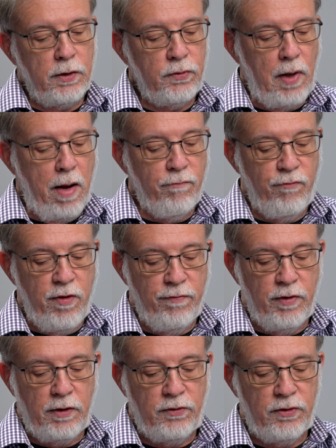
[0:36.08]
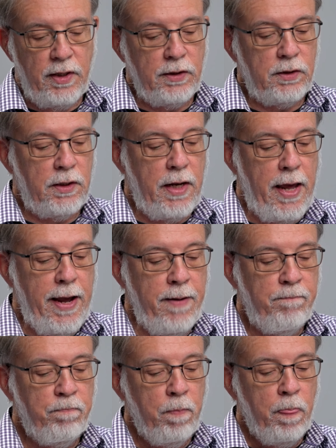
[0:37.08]
to Psalm 56
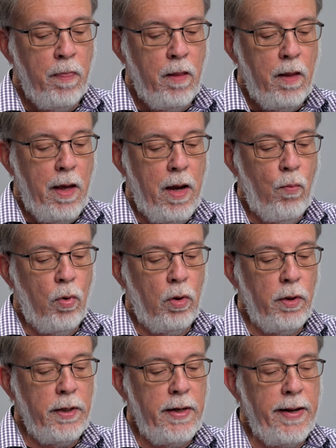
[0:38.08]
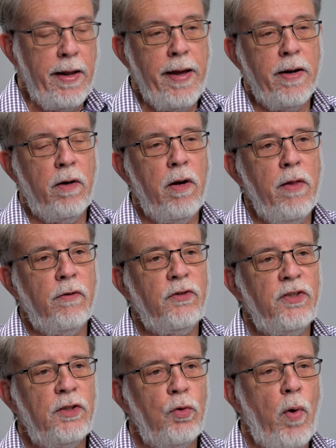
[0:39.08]
today, and we're looking at, at another
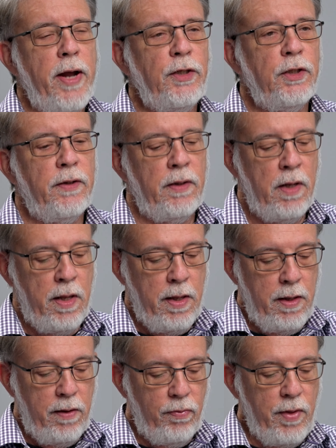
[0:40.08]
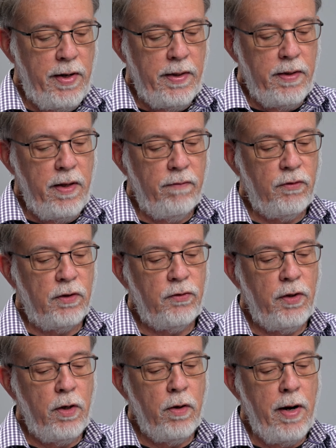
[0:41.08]
situation that he gives us
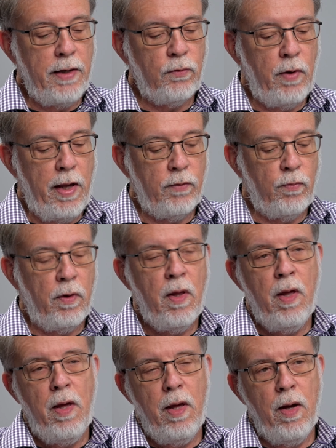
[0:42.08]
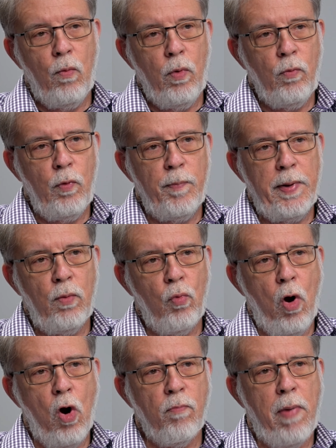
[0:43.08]
here as, as when we've been
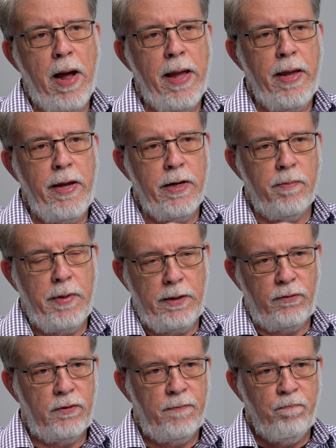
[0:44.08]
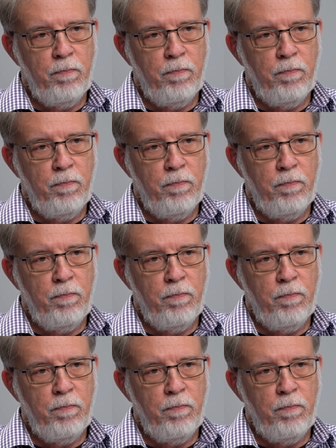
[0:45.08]
wronged by enemies,